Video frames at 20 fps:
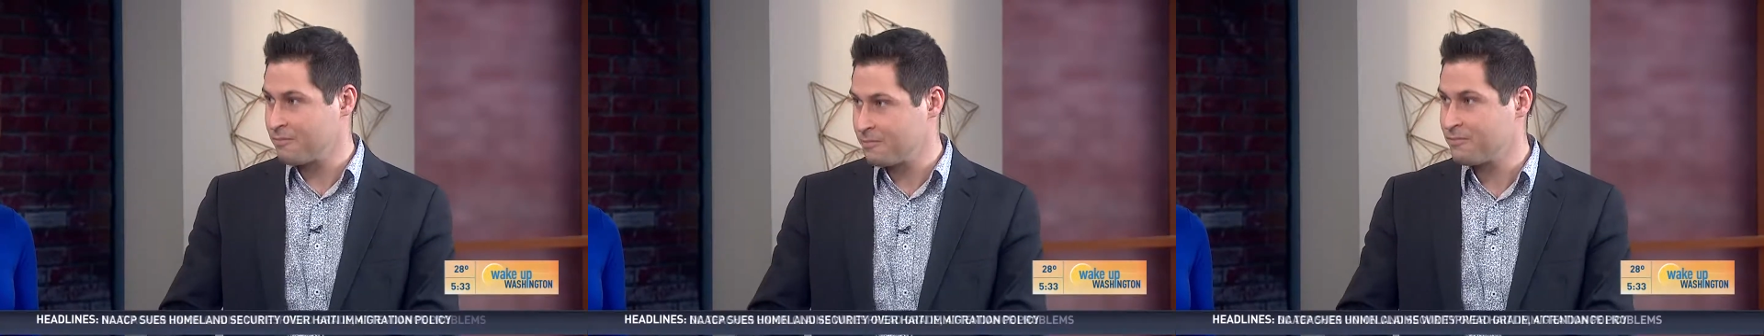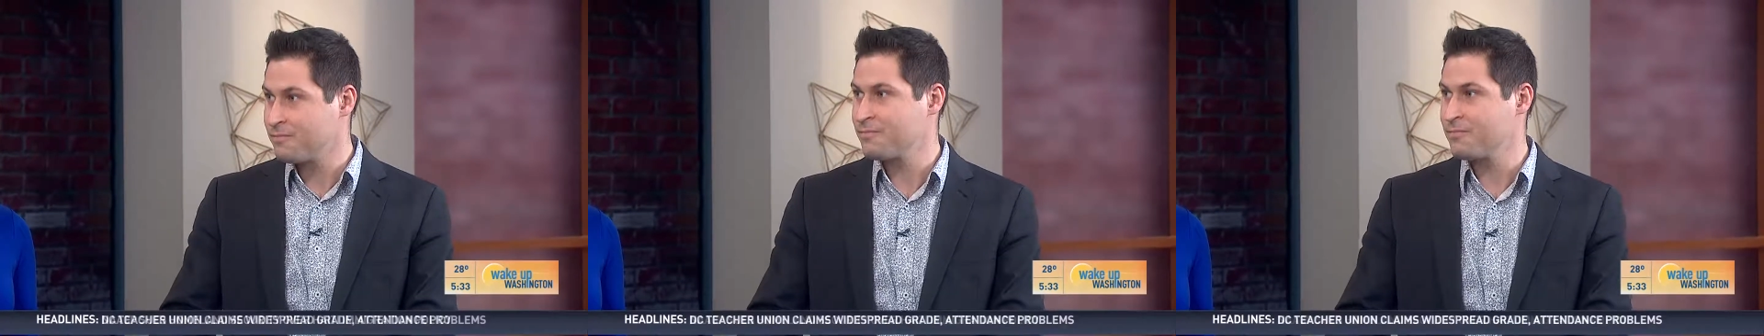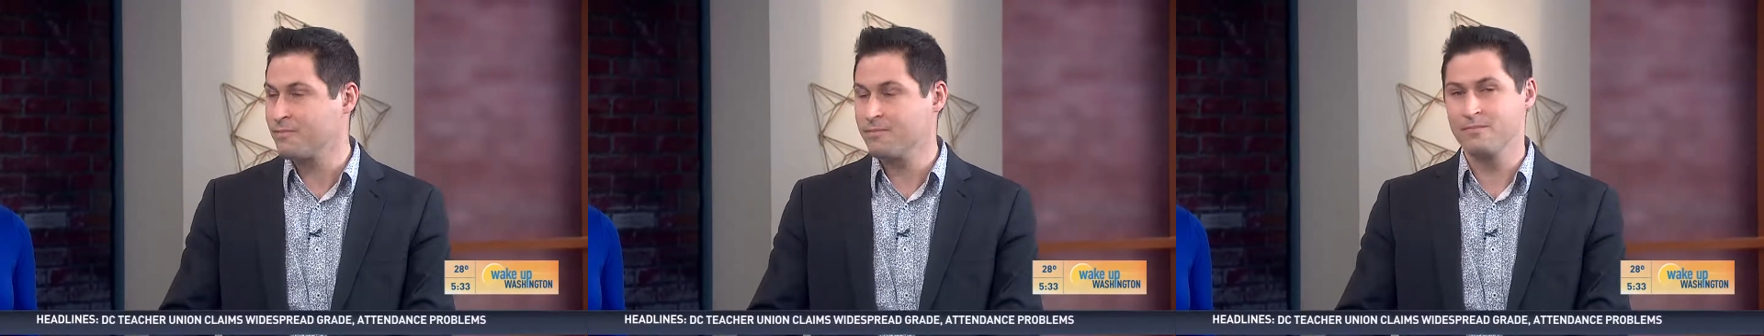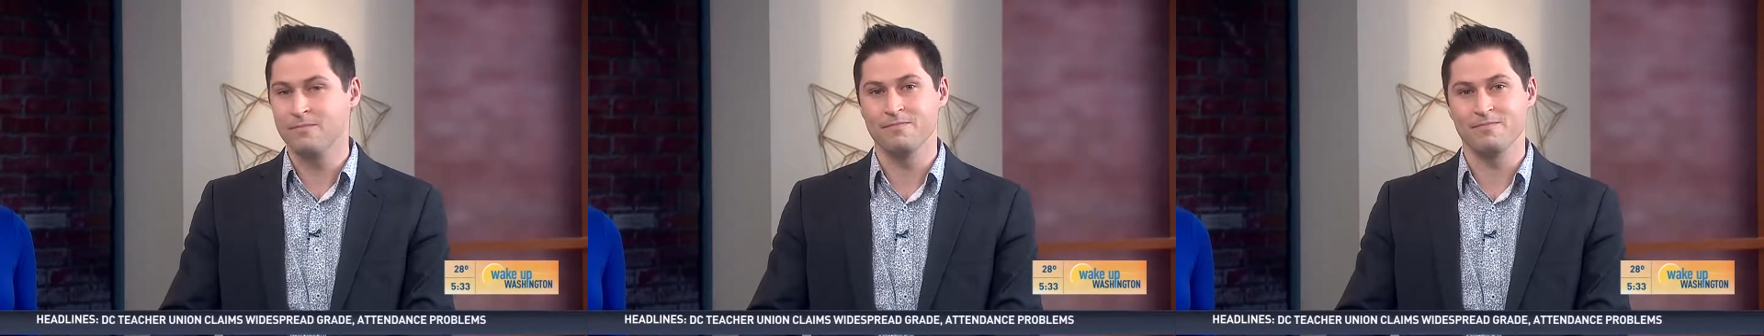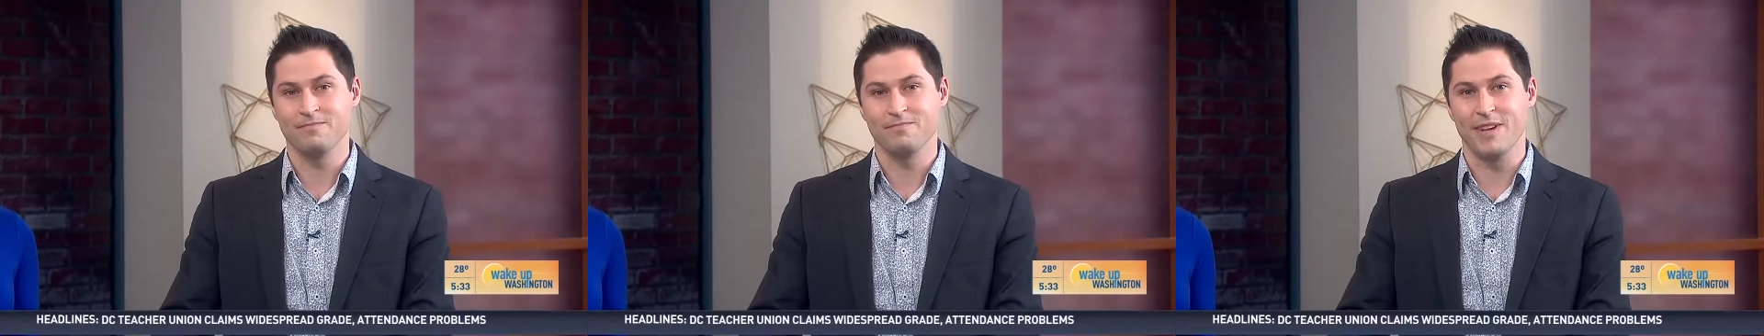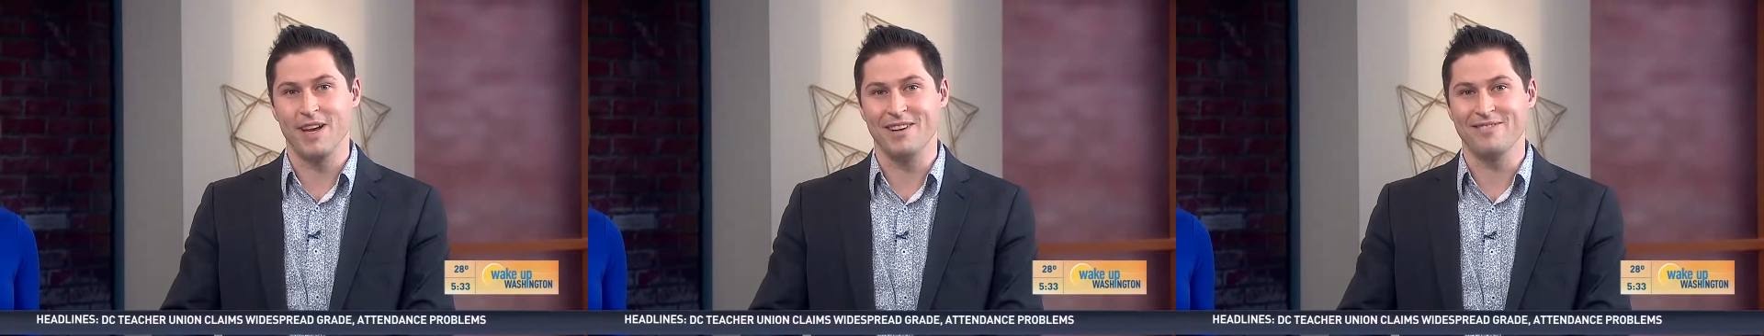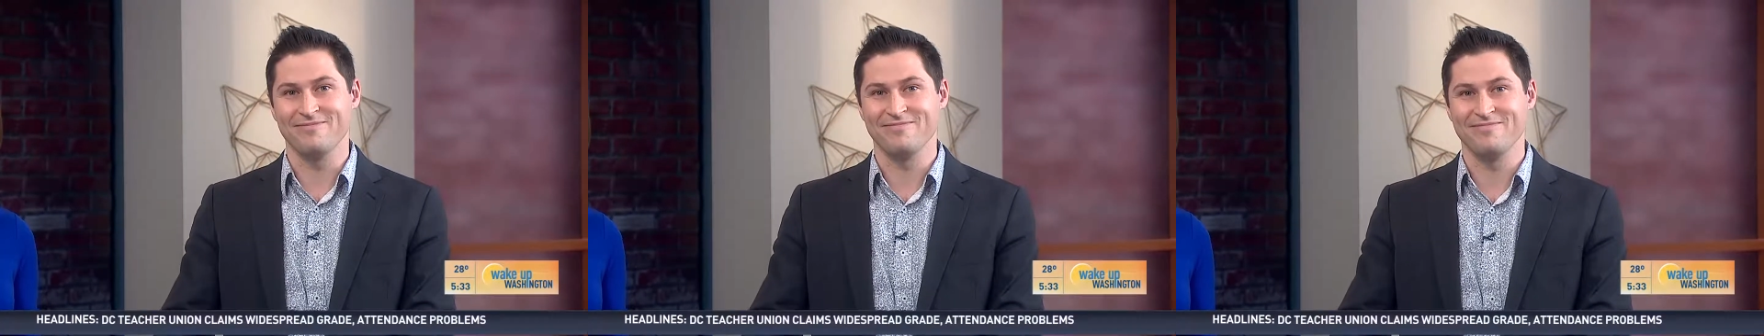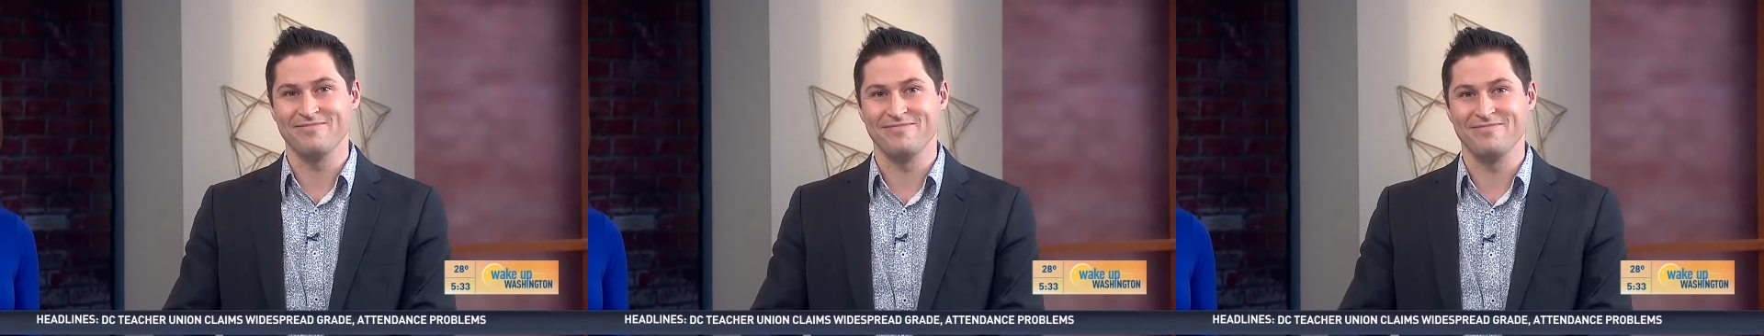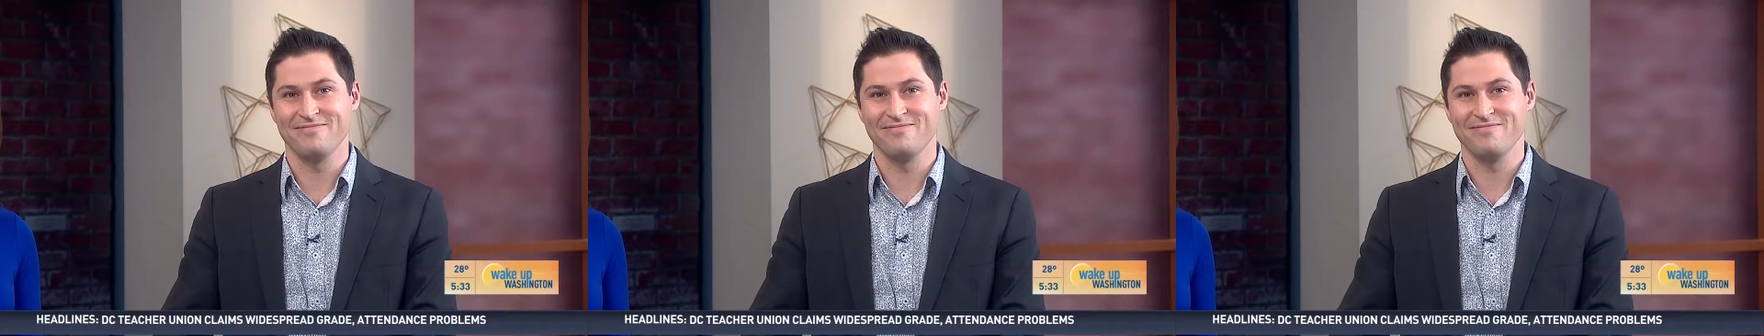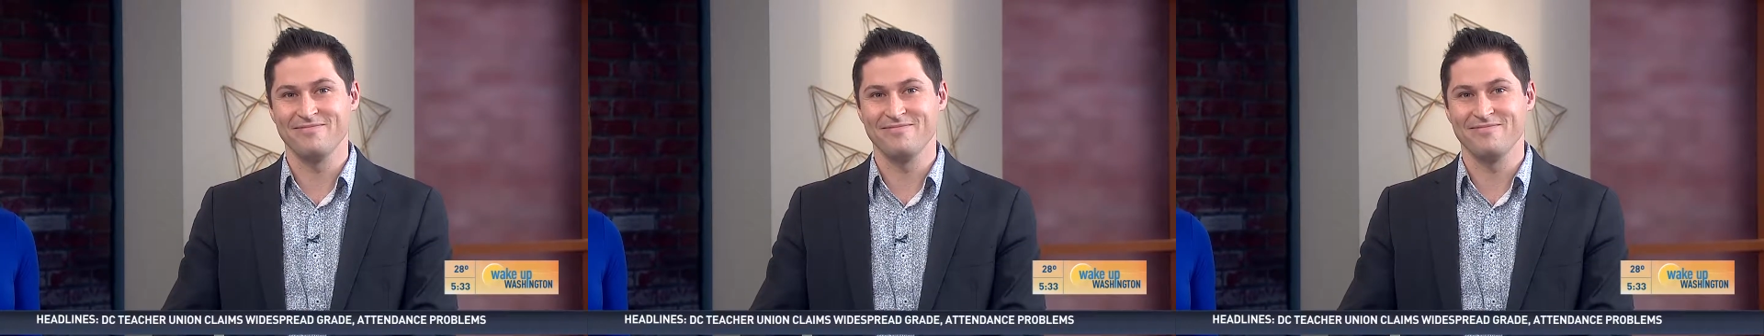All right. That's good. Yeah. Well, good for